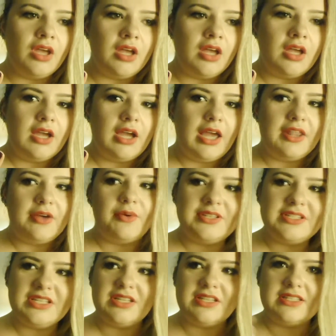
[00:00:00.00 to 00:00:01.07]
and I went
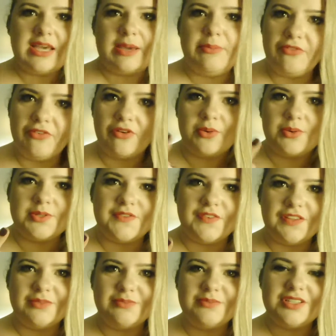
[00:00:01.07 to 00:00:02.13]
in the day before it was
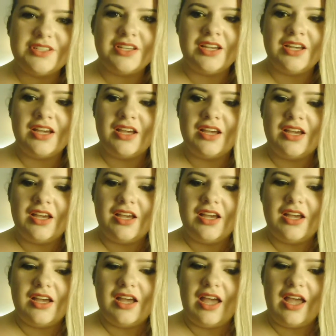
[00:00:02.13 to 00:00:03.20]
filmed.
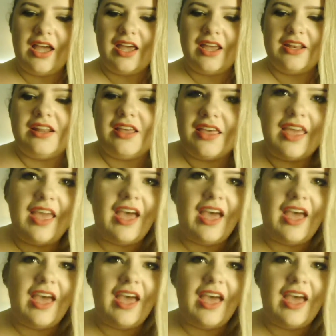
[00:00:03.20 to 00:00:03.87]
And yeah,